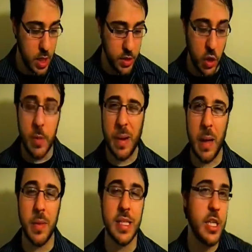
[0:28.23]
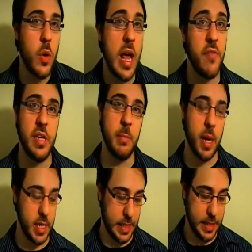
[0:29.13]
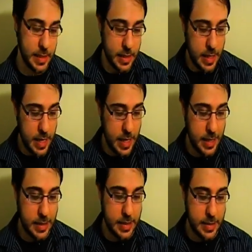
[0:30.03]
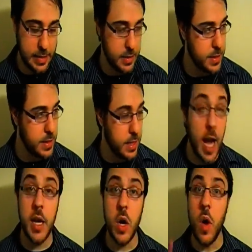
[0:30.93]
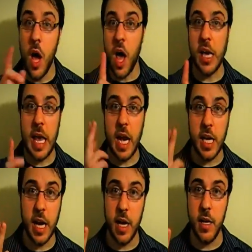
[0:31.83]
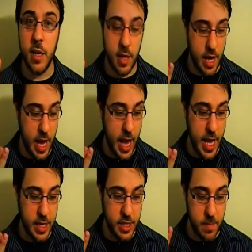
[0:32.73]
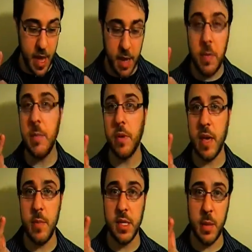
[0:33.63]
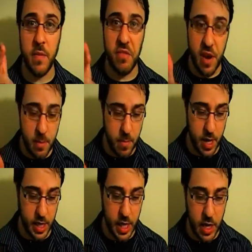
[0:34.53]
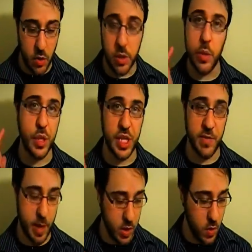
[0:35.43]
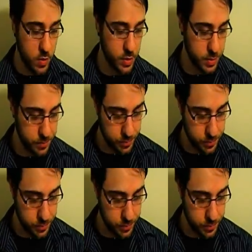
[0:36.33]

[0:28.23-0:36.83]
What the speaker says: The only problem is I don't have any money. I know, I'll get a gun and demand people give me some of their money in order to achieve my goals.